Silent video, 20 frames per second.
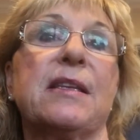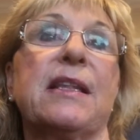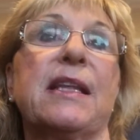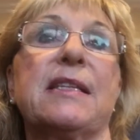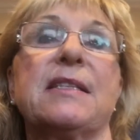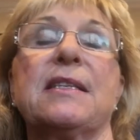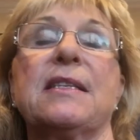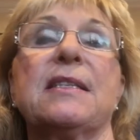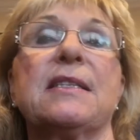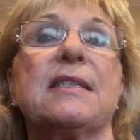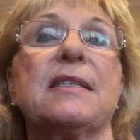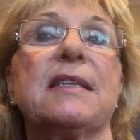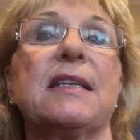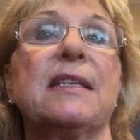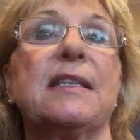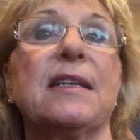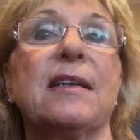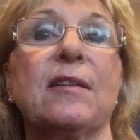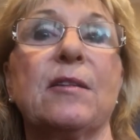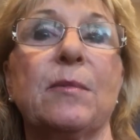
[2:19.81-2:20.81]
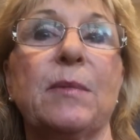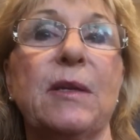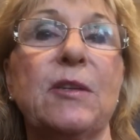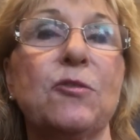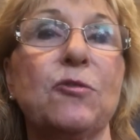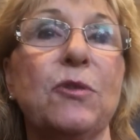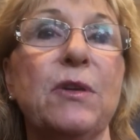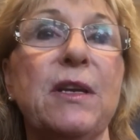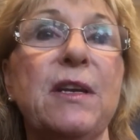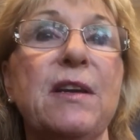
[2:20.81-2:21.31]
And that's in Senate
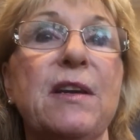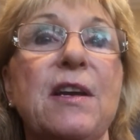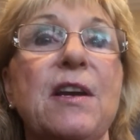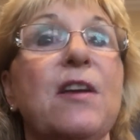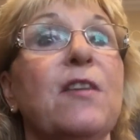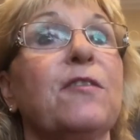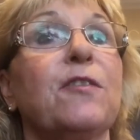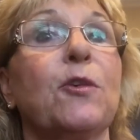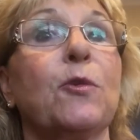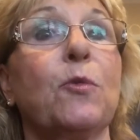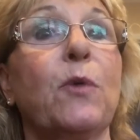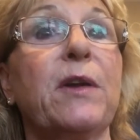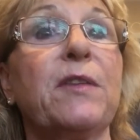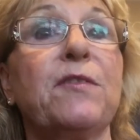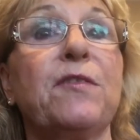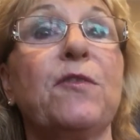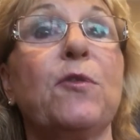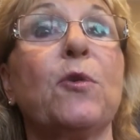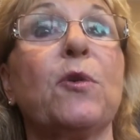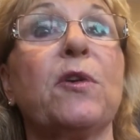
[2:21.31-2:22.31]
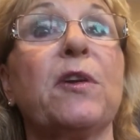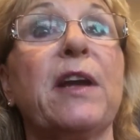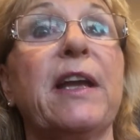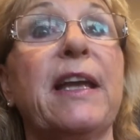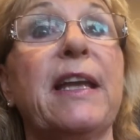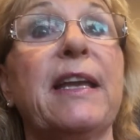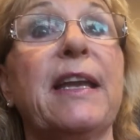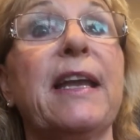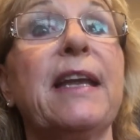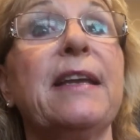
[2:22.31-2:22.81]
Elementary for
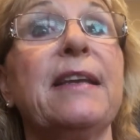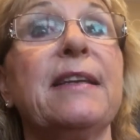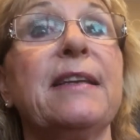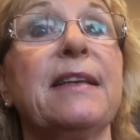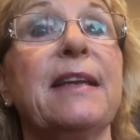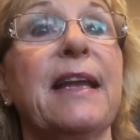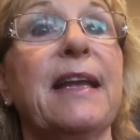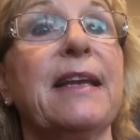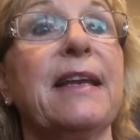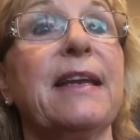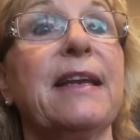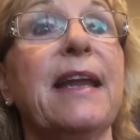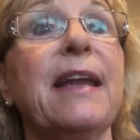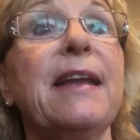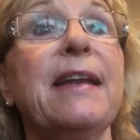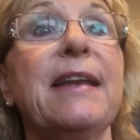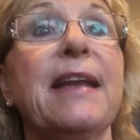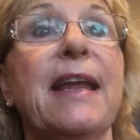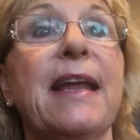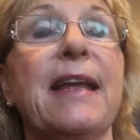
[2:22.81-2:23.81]
$1,488,888.